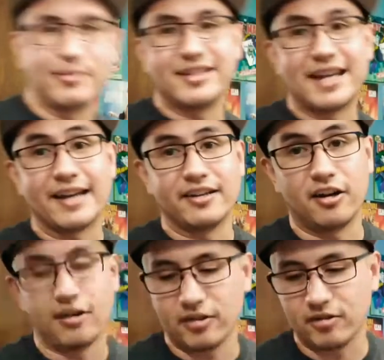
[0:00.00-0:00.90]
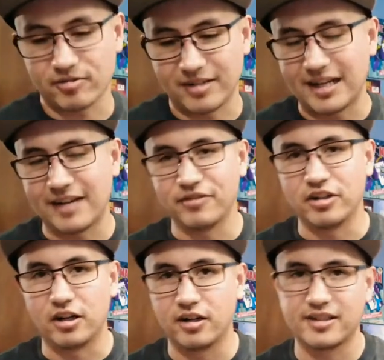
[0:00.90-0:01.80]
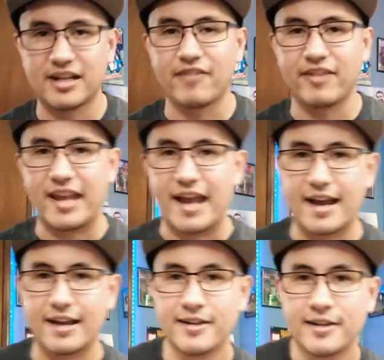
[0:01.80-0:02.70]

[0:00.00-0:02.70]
a dad dog though, so I have dogs and I have a cat.